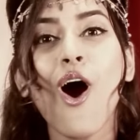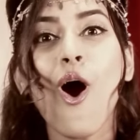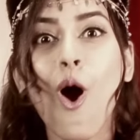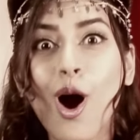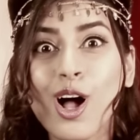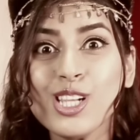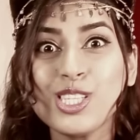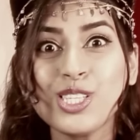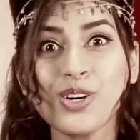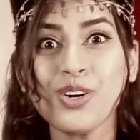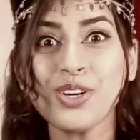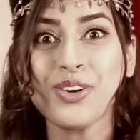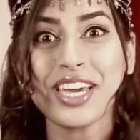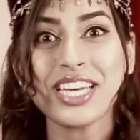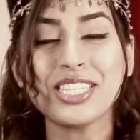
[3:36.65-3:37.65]
Also,
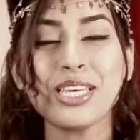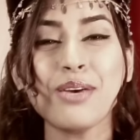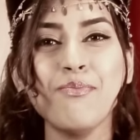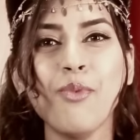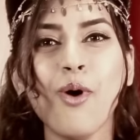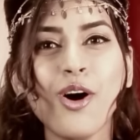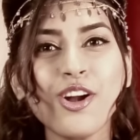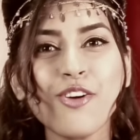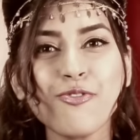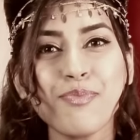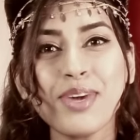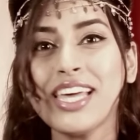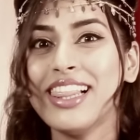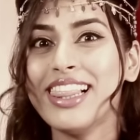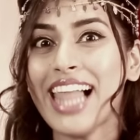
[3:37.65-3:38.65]
you can see more of
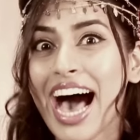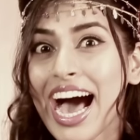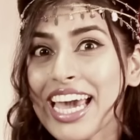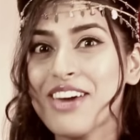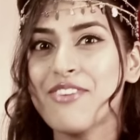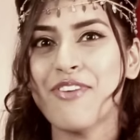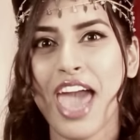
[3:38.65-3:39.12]
me live